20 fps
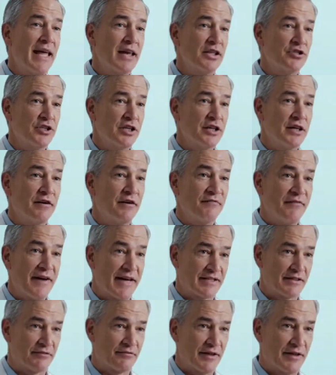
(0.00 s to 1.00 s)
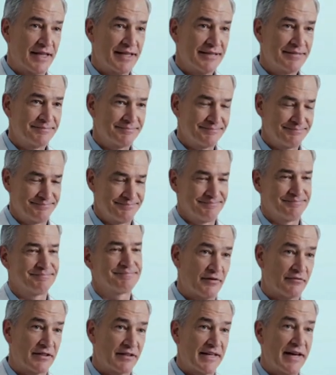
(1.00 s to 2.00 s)
but consistency.
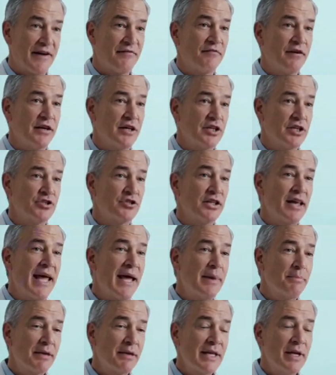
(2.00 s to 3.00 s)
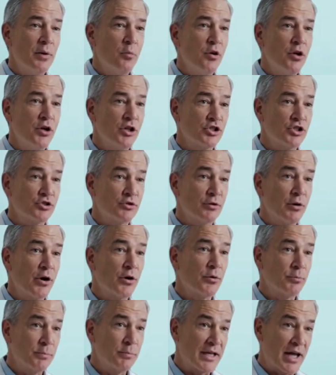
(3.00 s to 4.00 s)
A slow walk, deep breathing, gentle
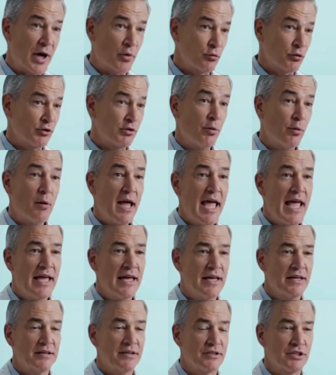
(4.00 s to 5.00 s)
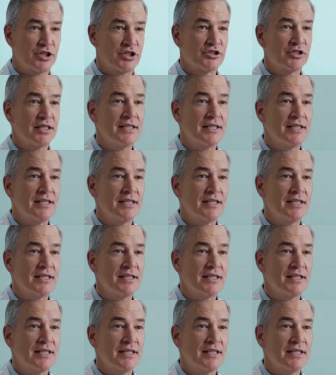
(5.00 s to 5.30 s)
stretching. These are